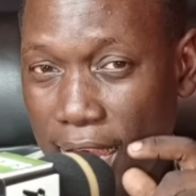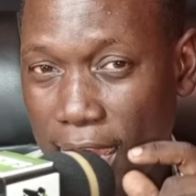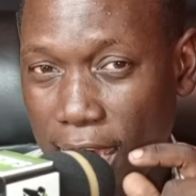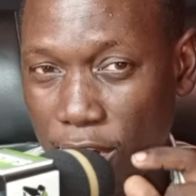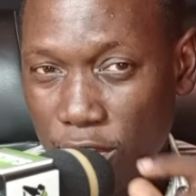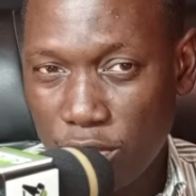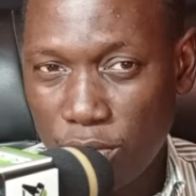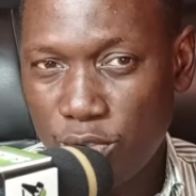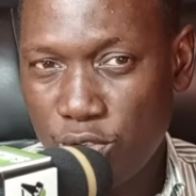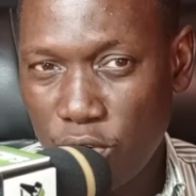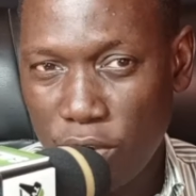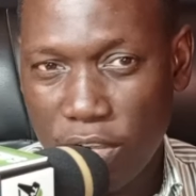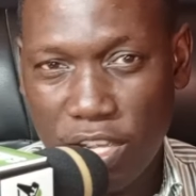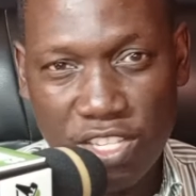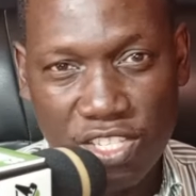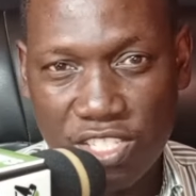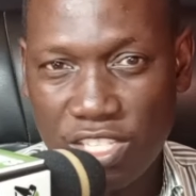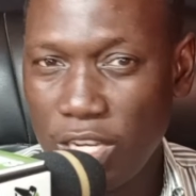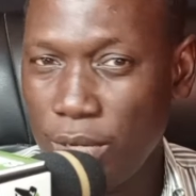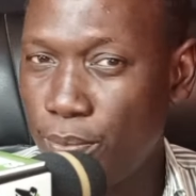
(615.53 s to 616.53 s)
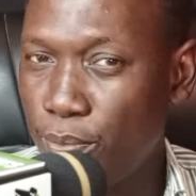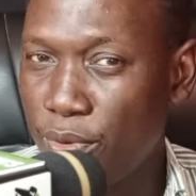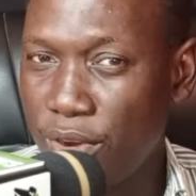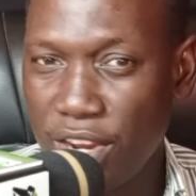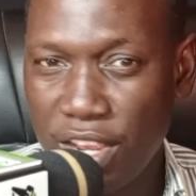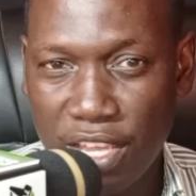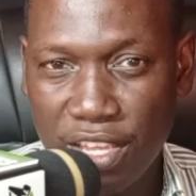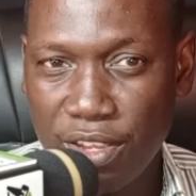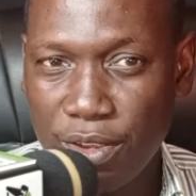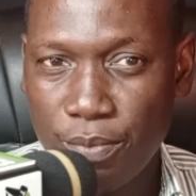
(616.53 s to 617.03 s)
Kalonzo Musyoka is still
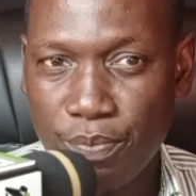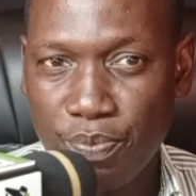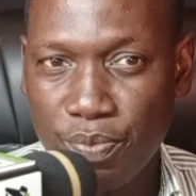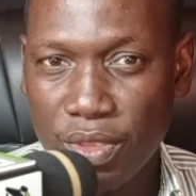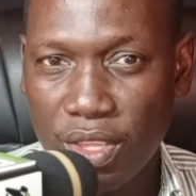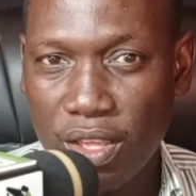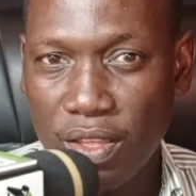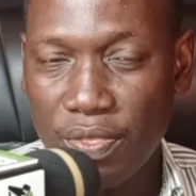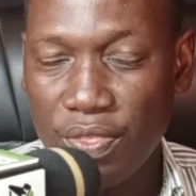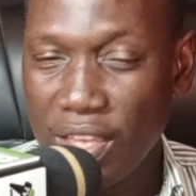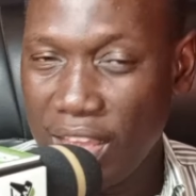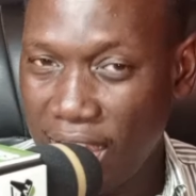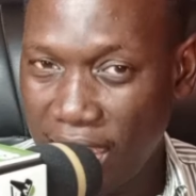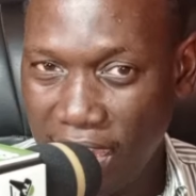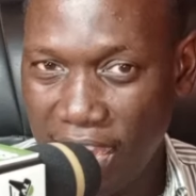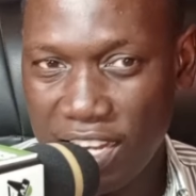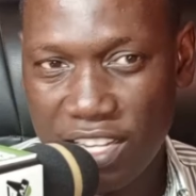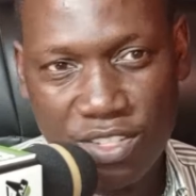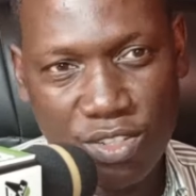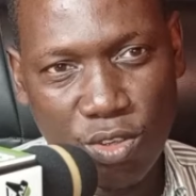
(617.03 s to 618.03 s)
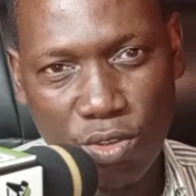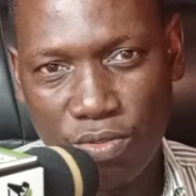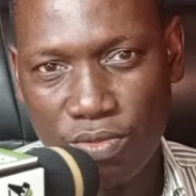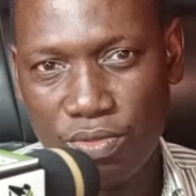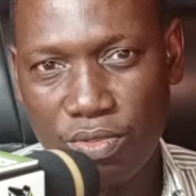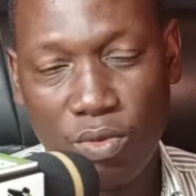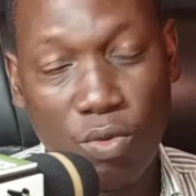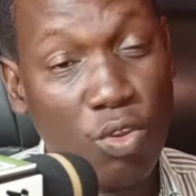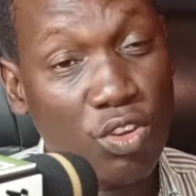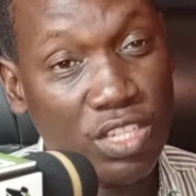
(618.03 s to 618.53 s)
playing the cards
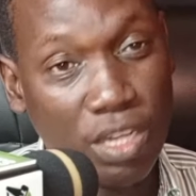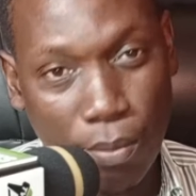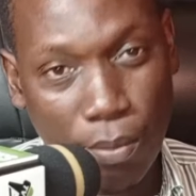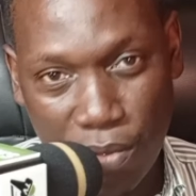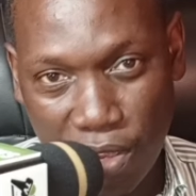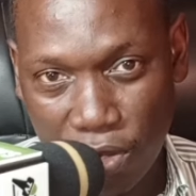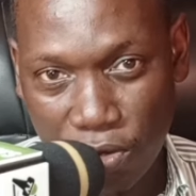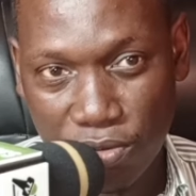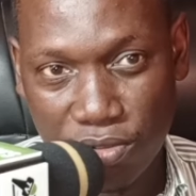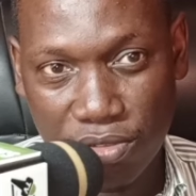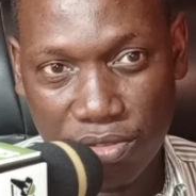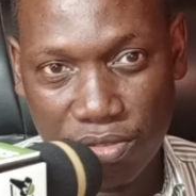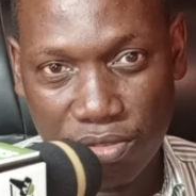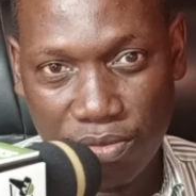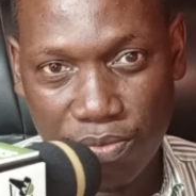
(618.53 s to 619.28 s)
of watermelon.